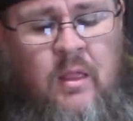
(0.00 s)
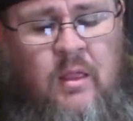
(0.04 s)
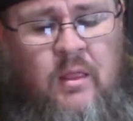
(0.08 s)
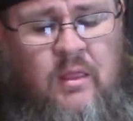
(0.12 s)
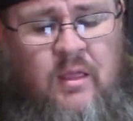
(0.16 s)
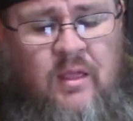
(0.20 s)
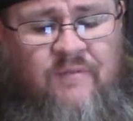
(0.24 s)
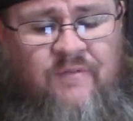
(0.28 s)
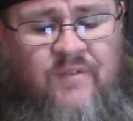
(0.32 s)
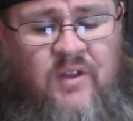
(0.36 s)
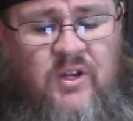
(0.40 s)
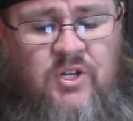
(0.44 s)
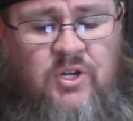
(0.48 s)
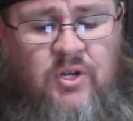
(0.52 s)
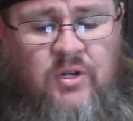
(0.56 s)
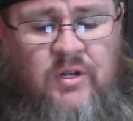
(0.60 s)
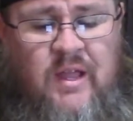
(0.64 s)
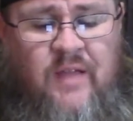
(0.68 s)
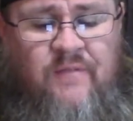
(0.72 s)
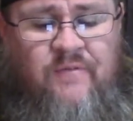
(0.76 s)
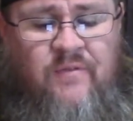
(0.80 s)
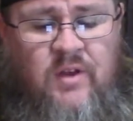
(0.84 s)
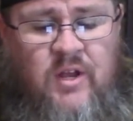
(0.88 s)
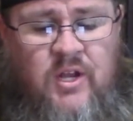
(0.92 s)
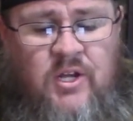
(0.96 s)
the official
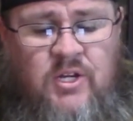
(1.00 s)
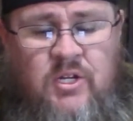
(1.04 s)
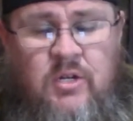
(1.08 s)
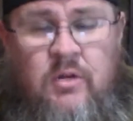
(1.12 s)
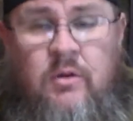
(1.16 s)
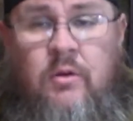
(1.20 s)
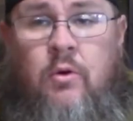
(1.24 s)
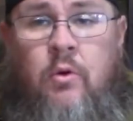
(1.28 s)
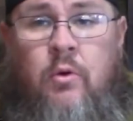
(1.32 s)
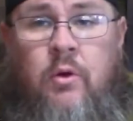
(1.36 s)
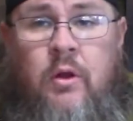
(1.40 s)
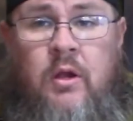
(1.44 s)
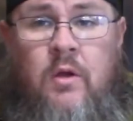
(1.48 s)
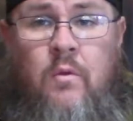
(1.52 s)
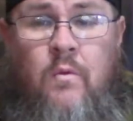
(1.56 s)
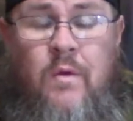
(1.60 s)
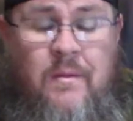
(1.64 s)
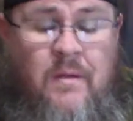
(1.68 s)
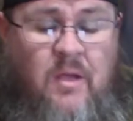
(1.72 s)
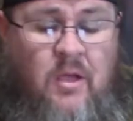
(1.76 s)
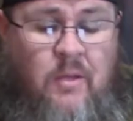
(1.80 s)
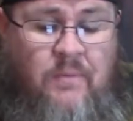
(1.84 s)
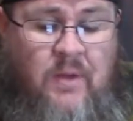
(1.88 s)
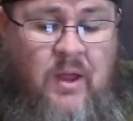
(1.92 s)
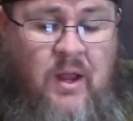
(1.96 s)
definition, according to
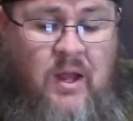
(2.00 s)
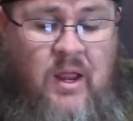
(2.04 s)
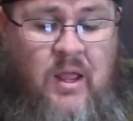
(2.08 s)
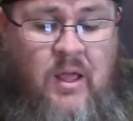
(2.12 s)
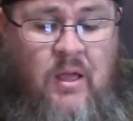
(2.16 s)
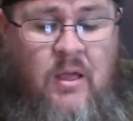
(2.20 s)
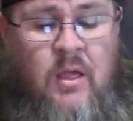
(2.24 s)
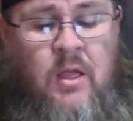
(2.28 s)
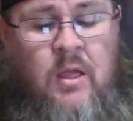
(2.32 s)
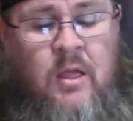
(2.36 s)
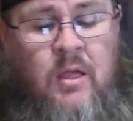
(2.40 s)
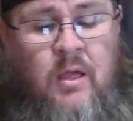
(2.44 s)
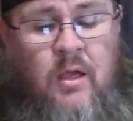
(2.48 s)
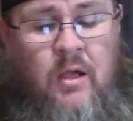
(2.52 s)
Wikipedia,